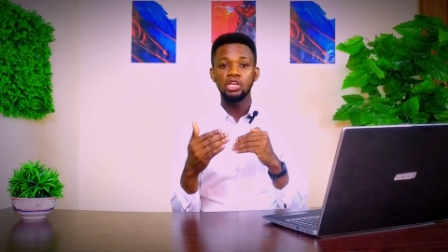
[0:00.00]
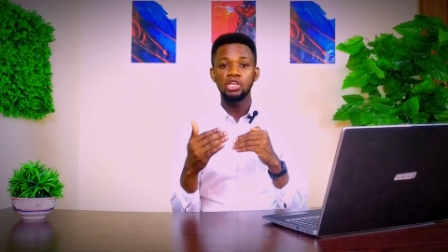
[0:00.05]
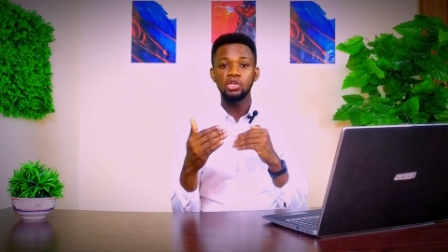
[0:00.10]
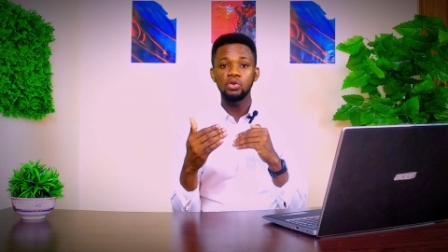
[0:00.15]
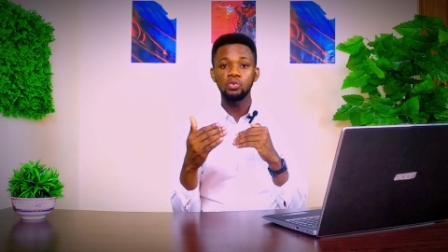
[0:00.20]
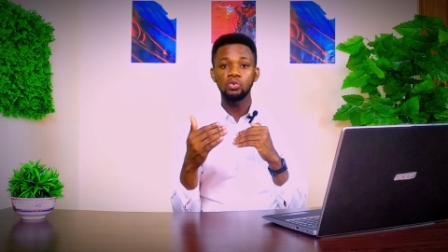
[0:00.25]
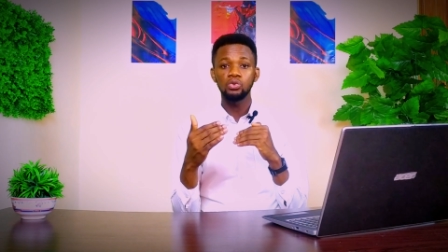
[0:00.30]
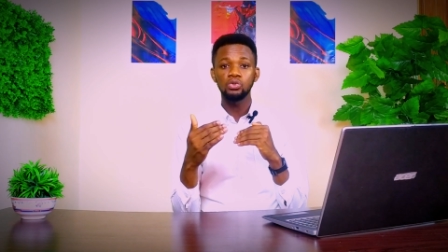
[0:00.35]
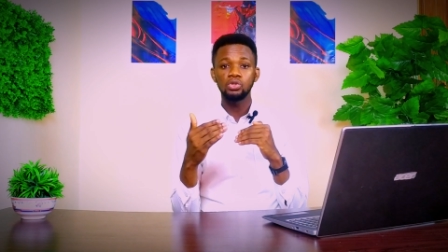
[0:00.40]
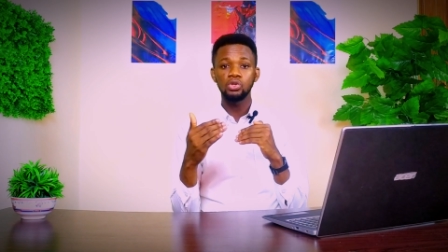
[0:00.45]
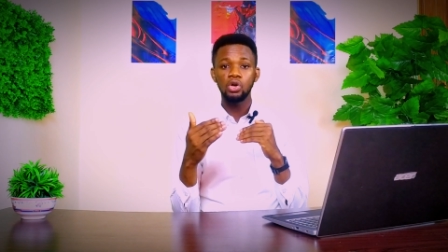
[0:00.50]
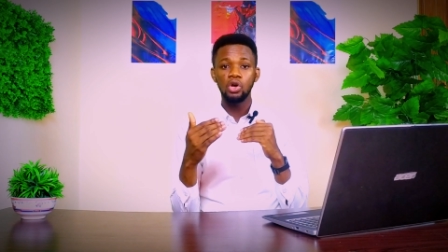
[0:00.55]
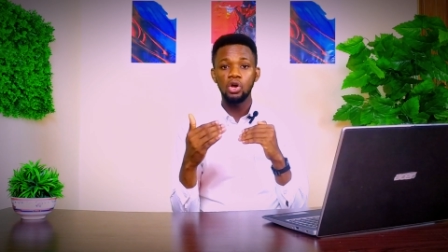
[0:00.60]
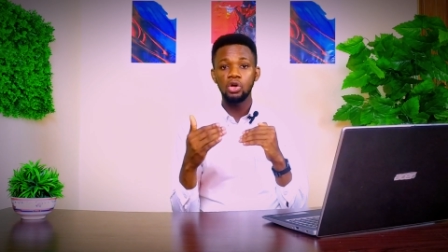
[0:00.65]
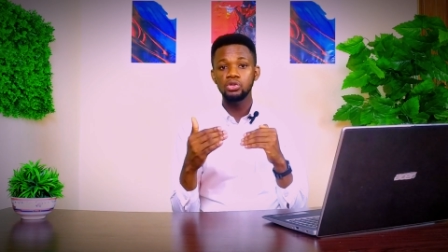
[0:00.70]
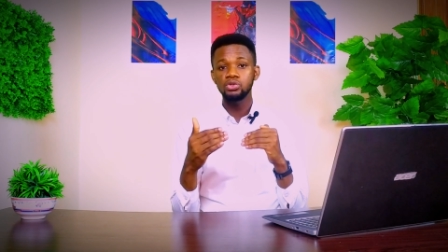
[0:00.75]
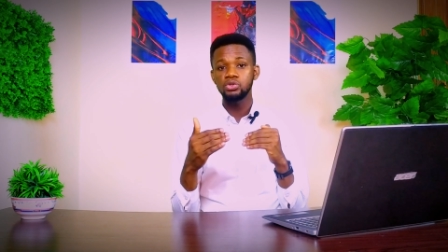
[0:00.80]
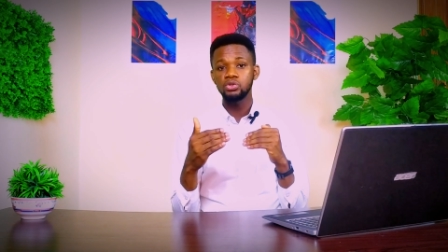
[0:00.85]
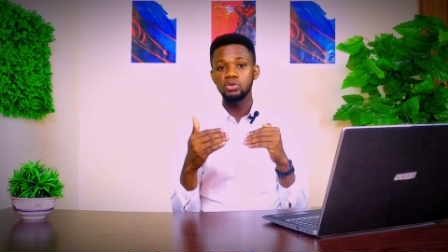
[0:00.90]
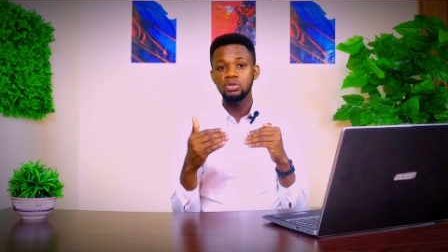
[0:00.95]
You would
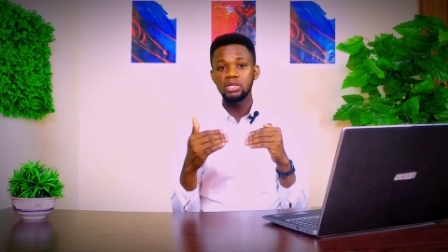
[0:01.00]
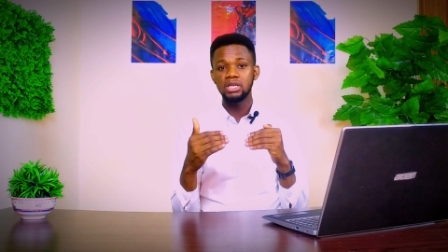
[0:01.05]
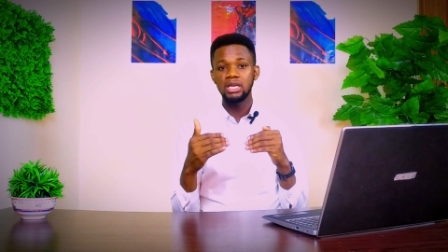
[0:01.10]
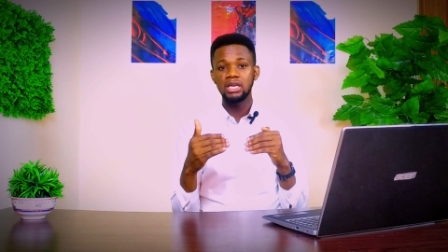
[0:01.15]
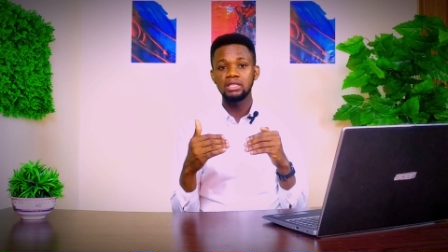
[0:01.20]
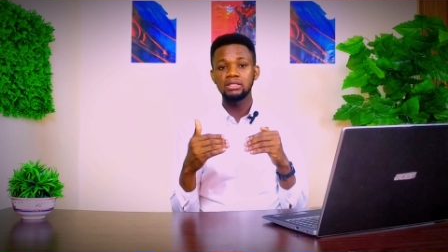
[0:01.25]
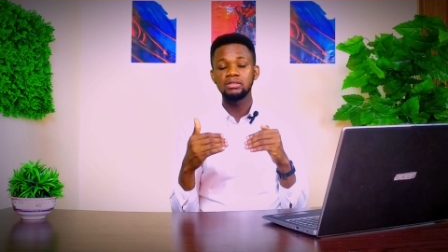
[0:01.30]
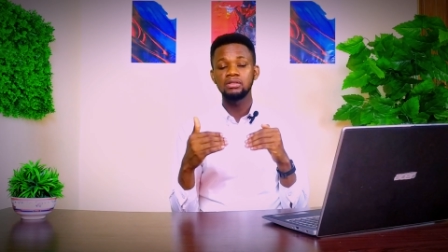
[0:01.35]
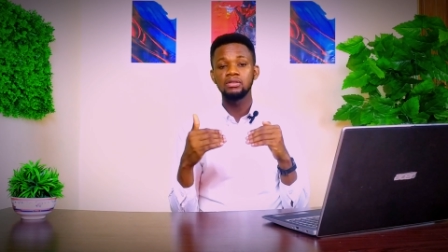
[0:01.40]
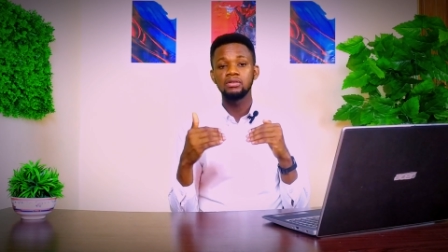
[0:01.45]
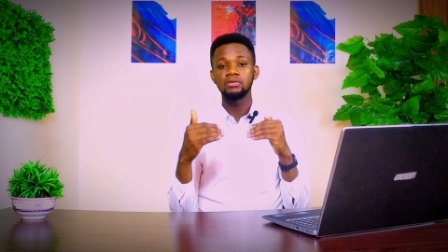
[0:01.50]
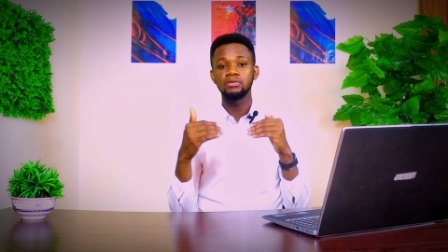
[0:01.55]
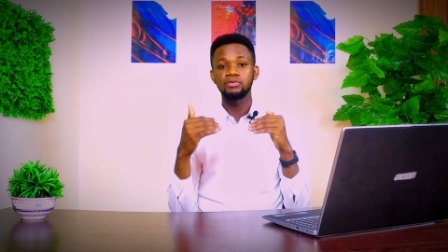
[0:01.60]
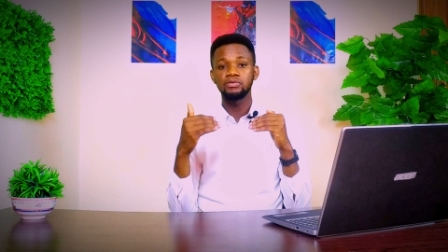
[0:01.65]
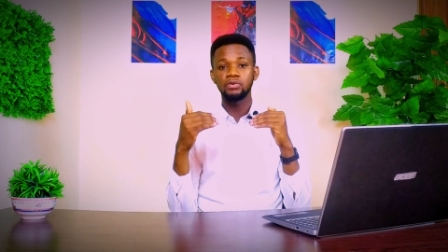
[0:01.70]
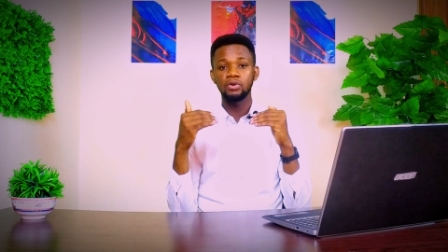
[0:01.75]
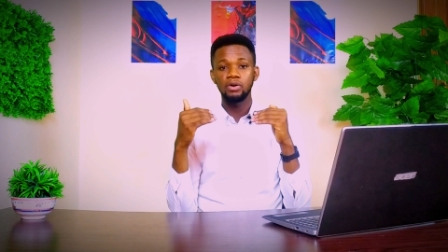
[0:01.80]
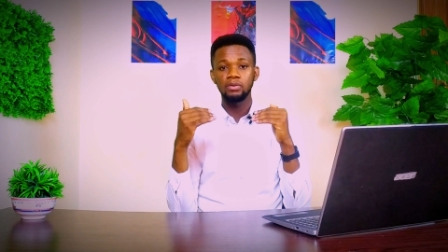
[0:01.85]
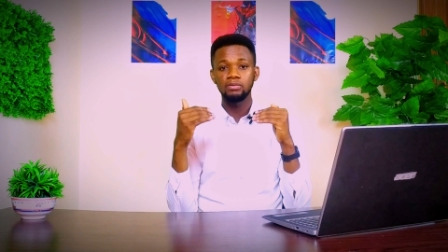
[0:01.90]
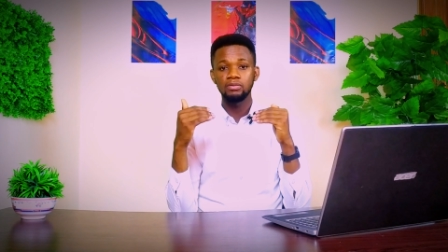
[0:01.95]
also learn
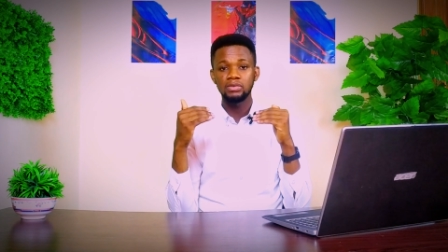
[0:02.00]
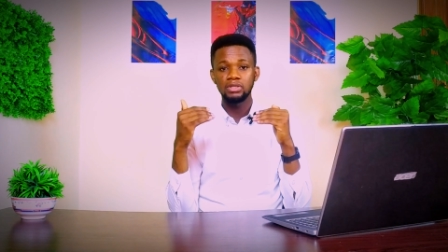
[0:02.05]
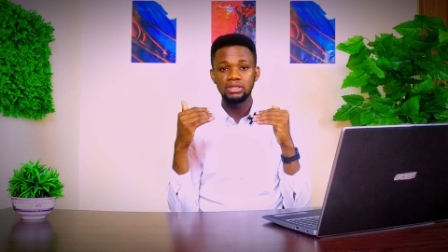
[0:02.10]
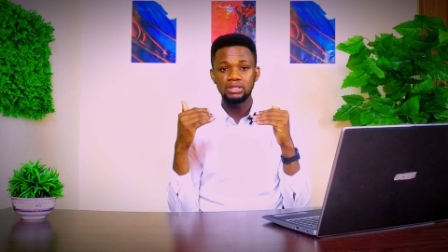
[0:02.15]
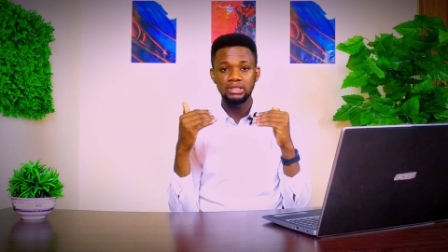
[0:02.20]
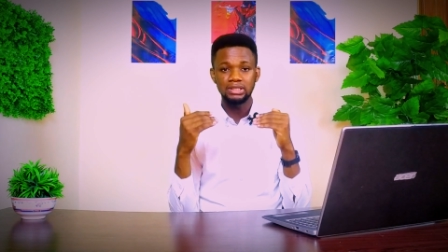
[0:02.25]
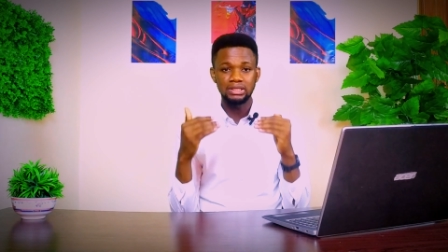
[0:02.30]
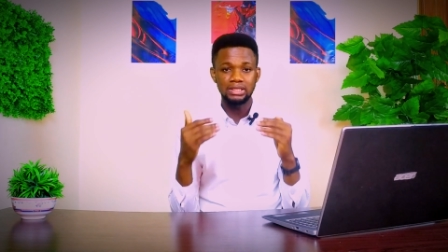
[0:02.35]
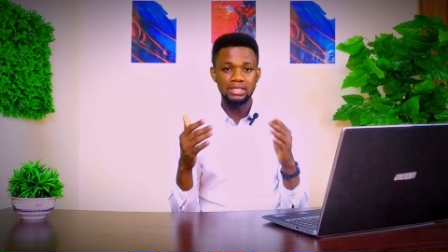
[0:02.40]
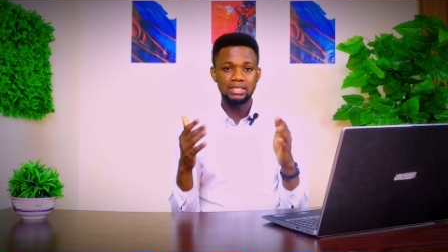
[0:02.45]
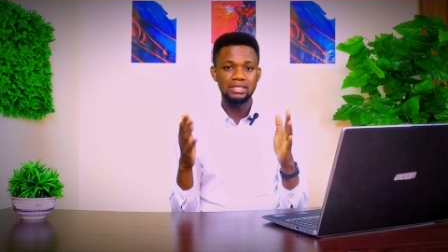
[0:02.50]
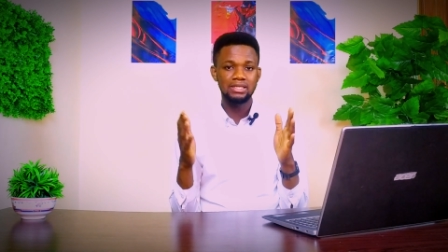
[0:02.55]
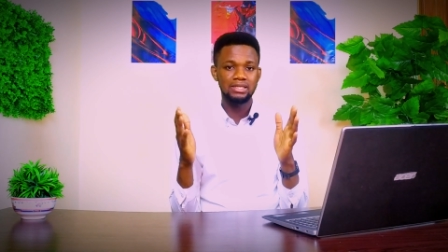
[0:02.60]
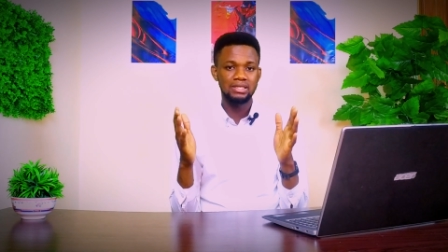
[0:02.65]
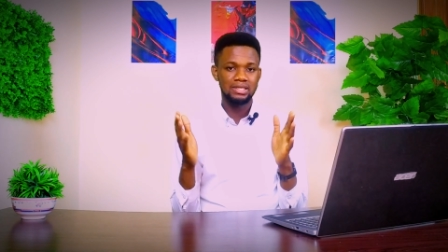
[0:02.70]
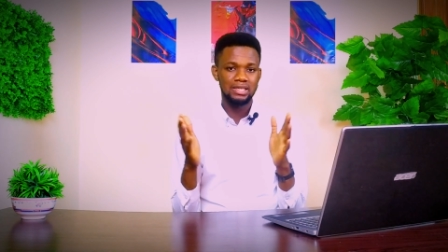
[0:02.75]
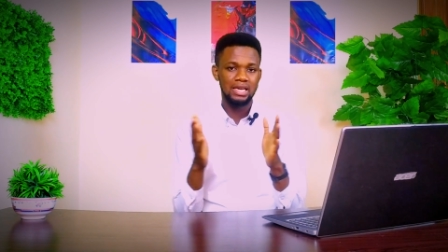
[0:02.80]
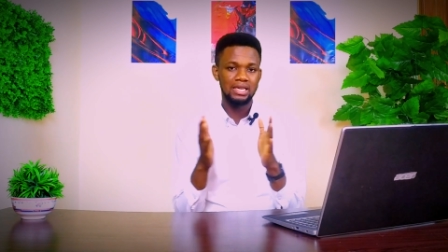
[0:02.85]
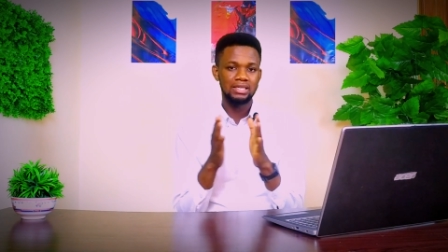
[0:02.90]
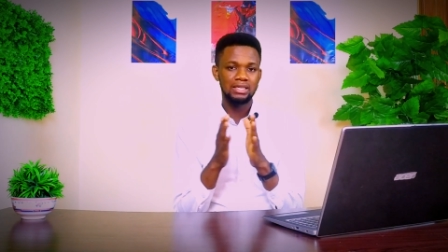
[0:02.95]
from these
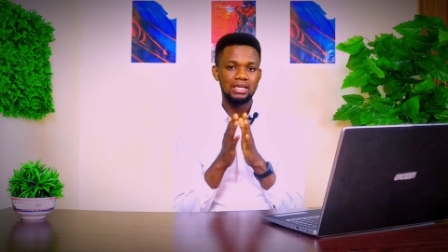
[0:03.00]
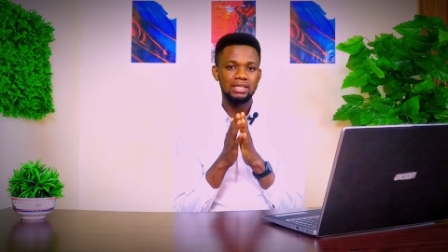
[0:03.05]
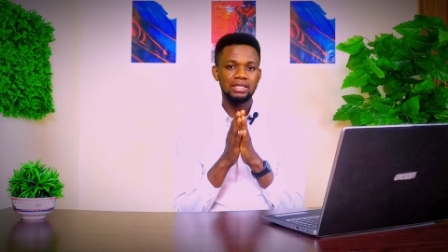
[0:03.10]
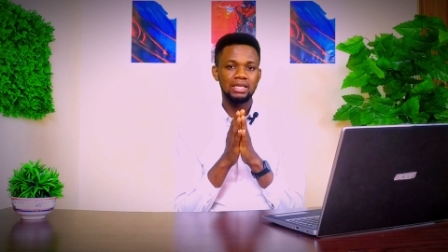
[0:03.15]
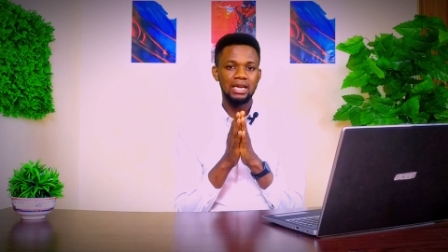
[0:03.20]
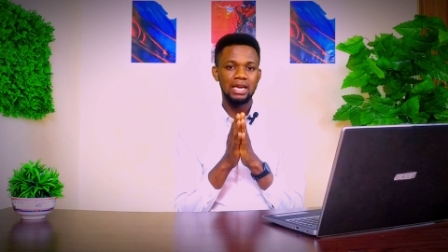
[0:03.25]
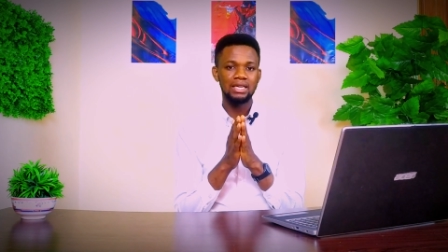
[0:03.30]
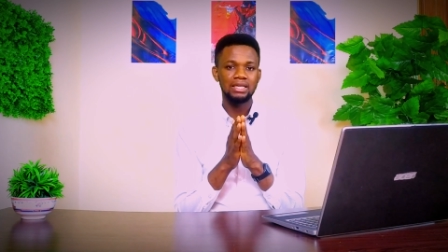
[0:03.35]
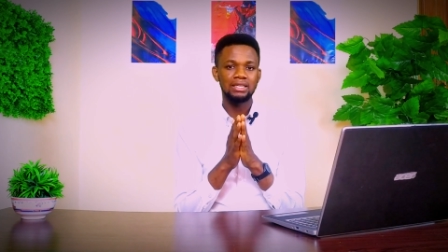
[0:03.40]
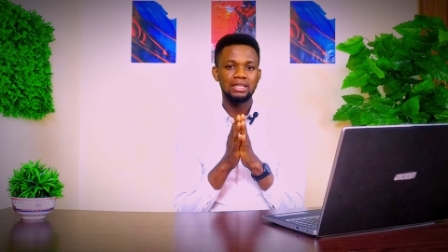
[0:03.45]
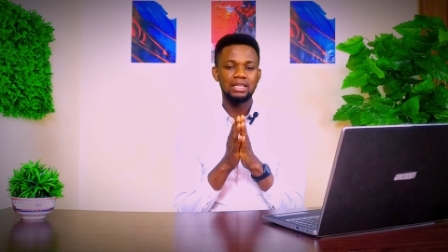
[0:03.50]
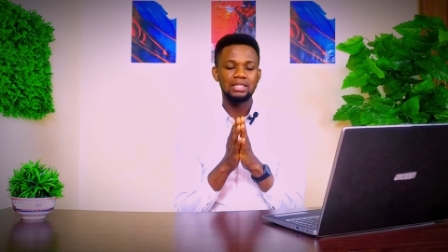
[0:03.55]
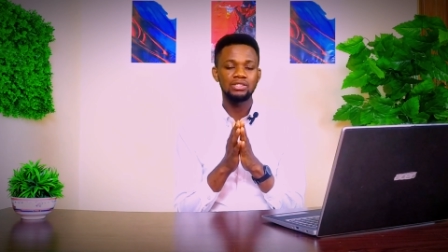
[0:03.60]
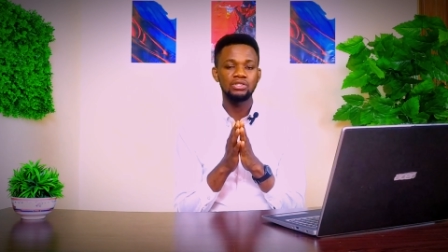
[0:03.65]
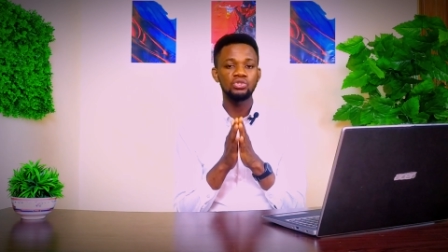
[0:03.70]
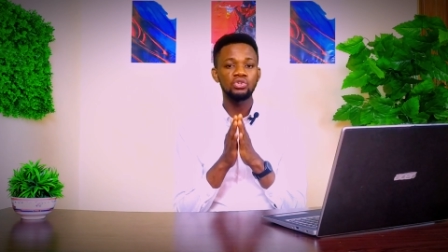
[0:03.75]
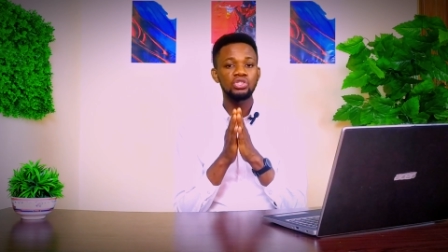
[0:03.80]
standard guidelines.